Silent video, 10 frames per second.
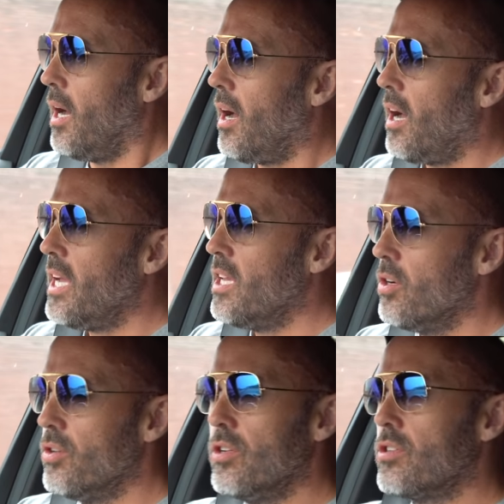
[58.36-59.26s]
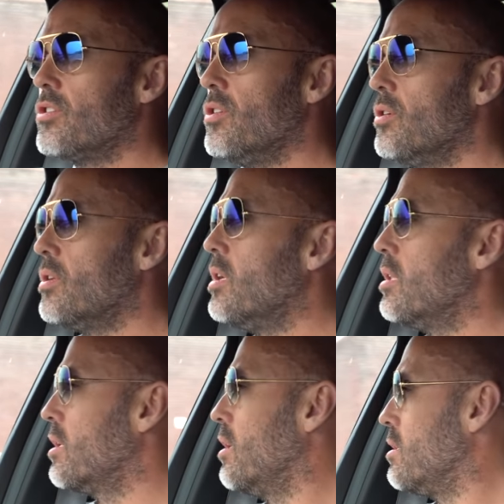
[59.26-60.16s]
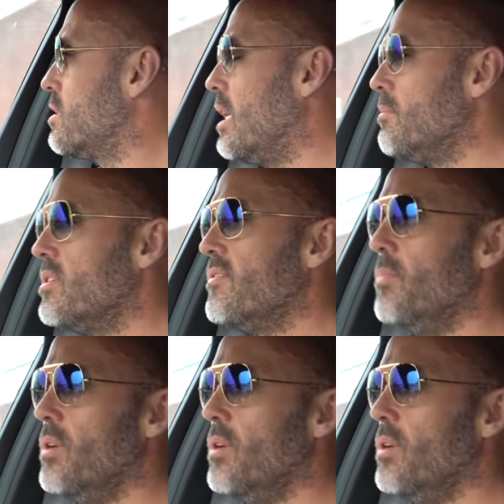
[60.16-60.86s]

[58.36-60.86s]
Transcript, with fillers: I understood the concept of